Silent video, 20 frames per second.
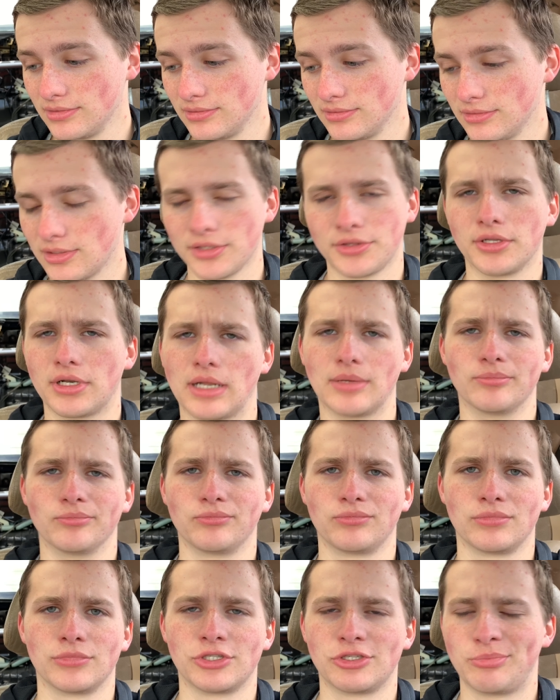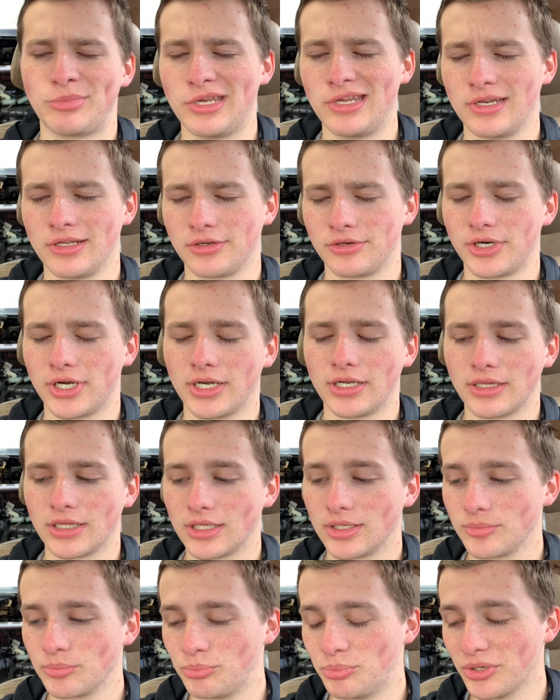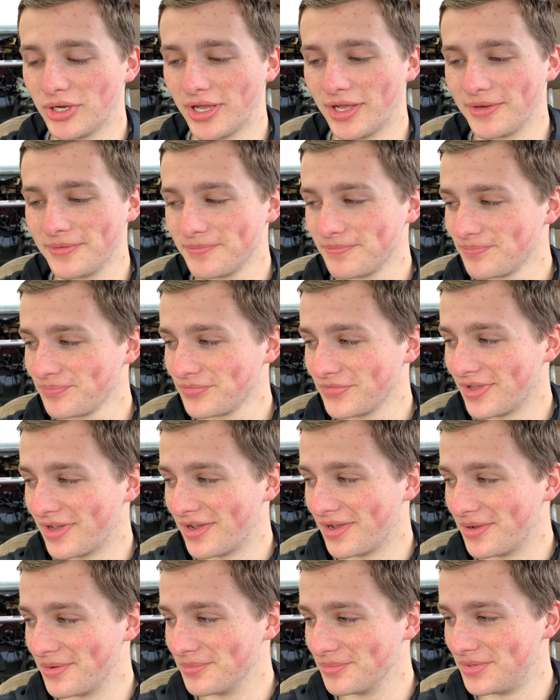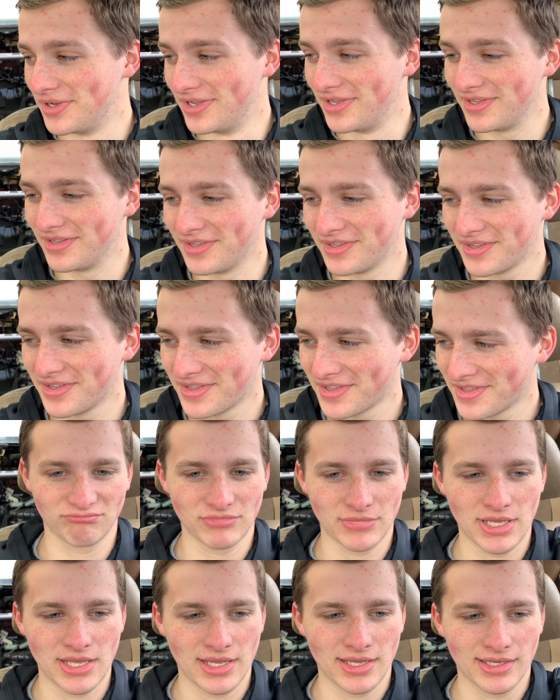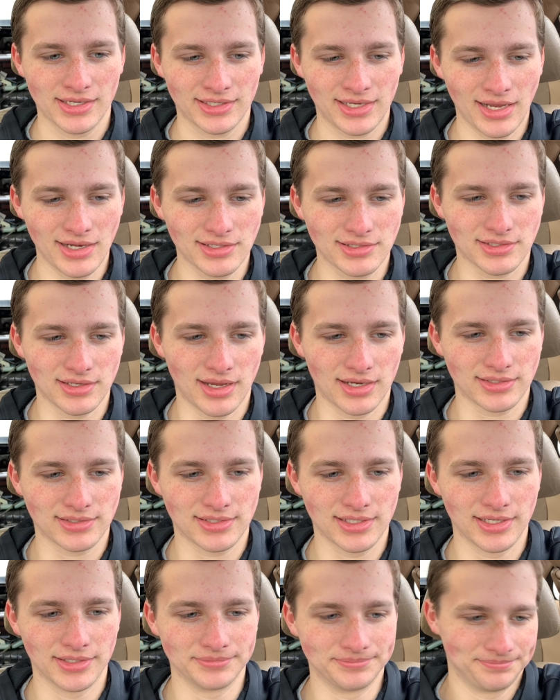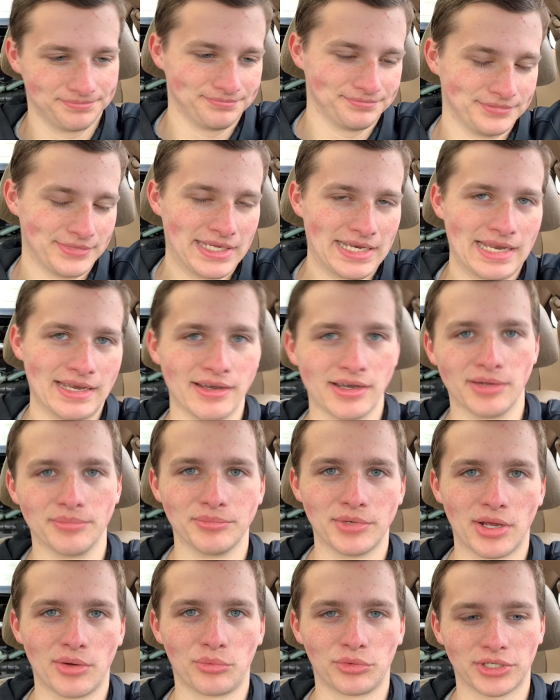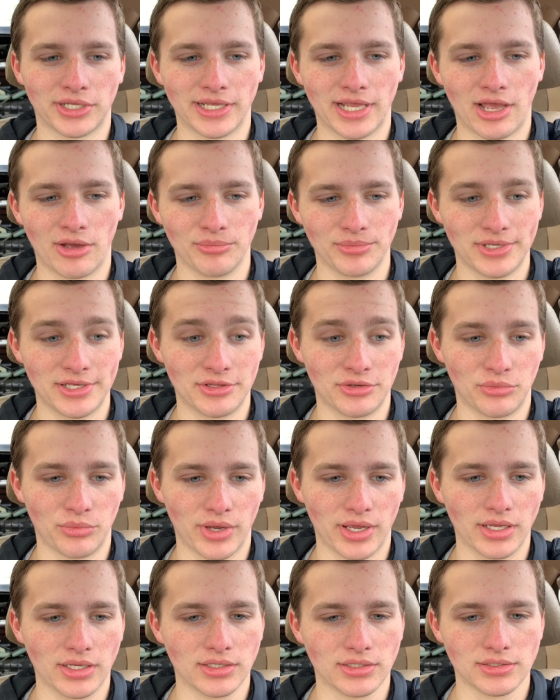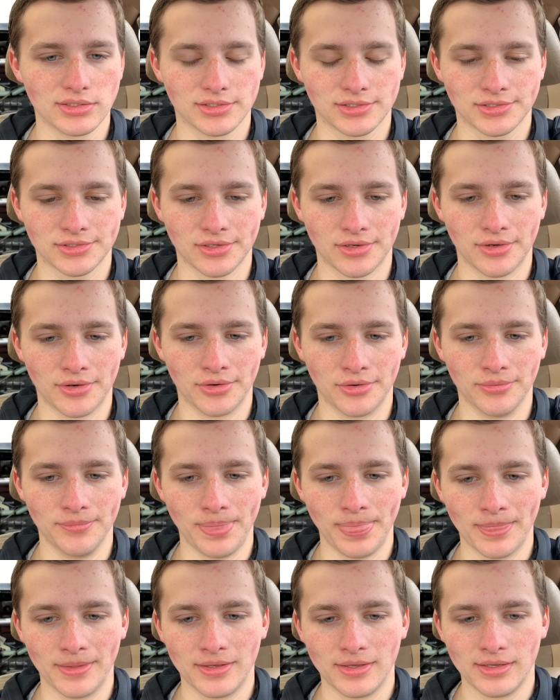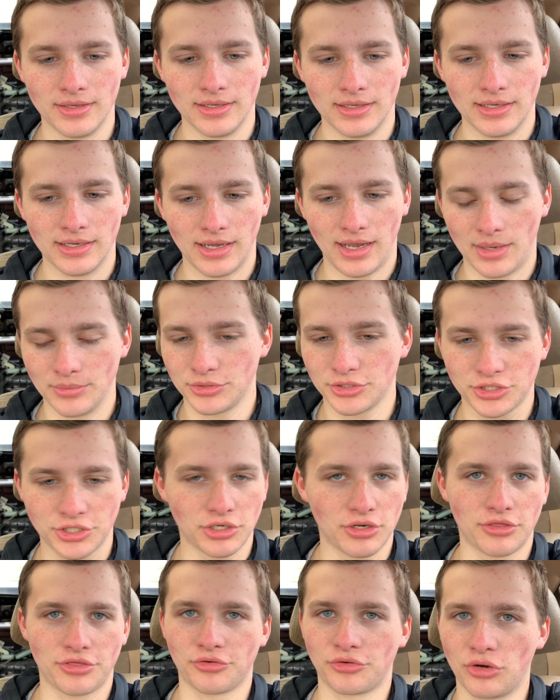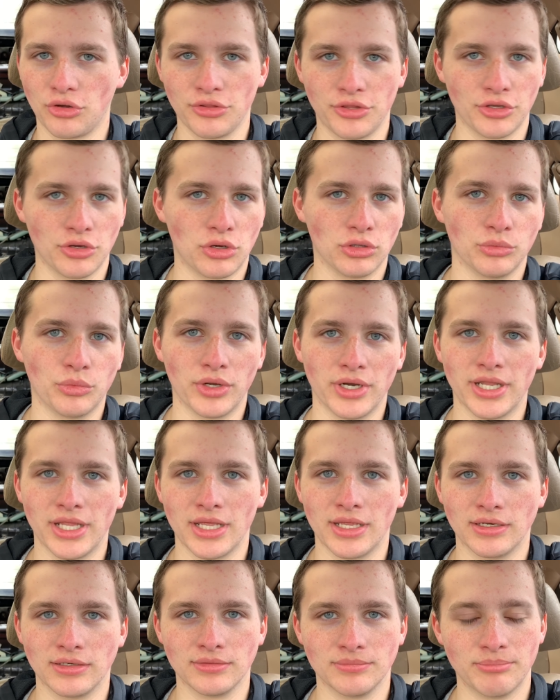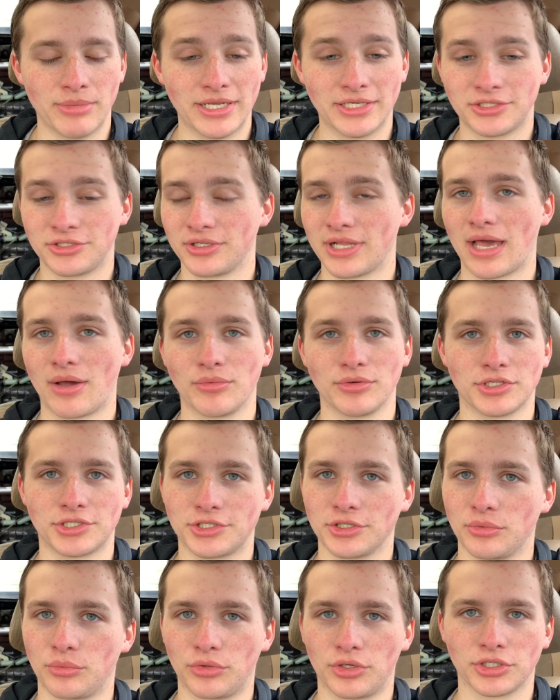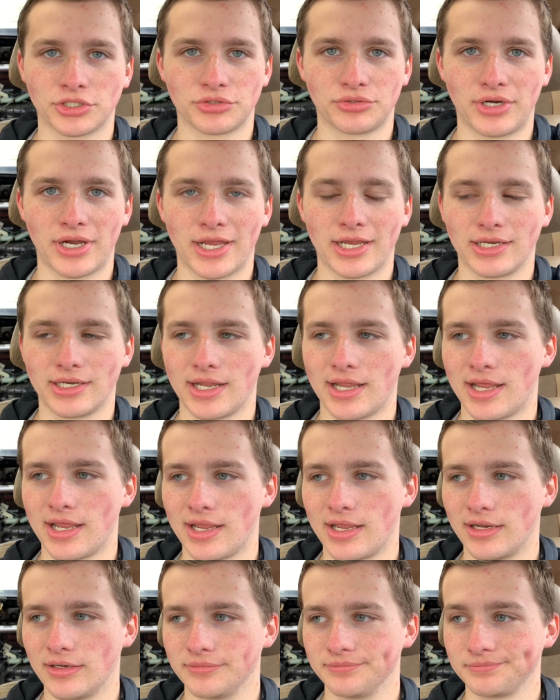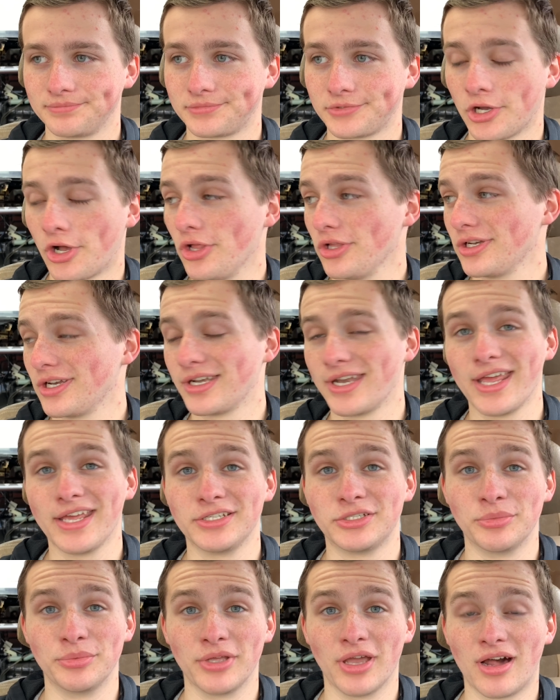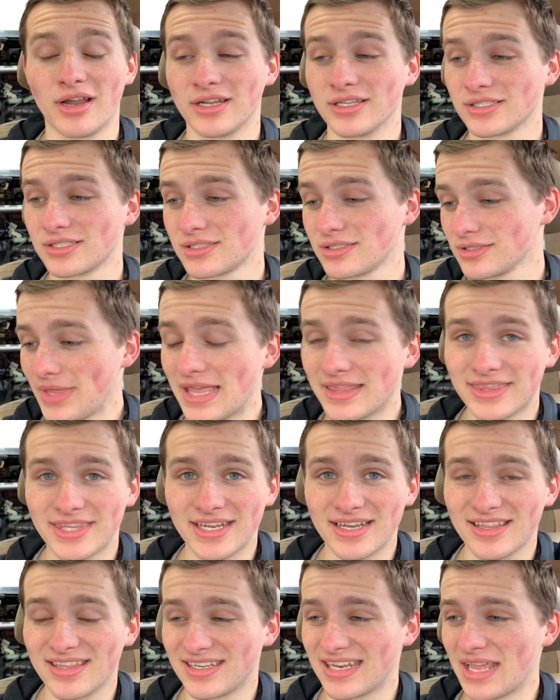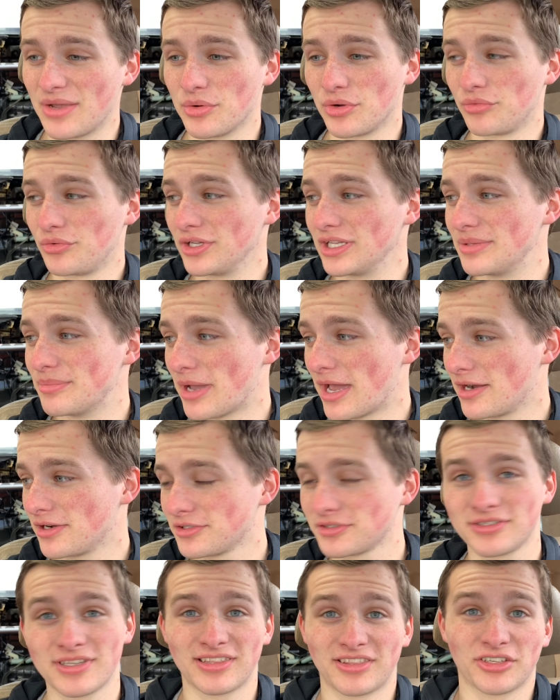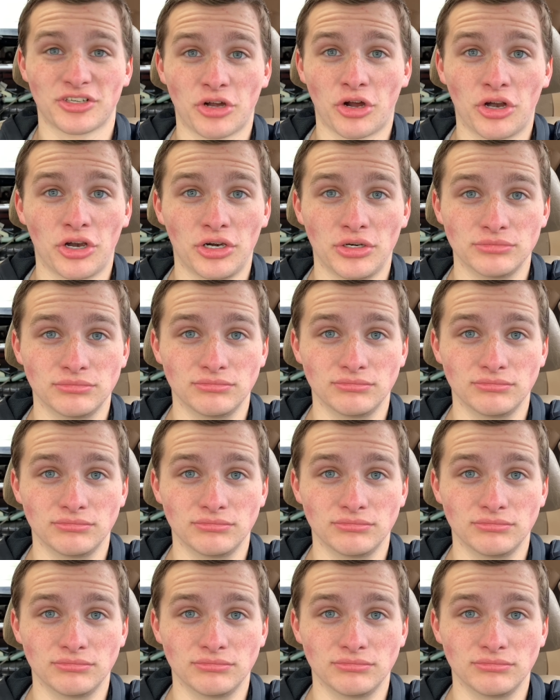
Not that I'm speeding or anything, but kind of sucks that it ended up not working out either way. So I'm just going to throw the old one in, make sure that one still works right, and call it a day, to be honest. At the end of the day, what really matters is that the car,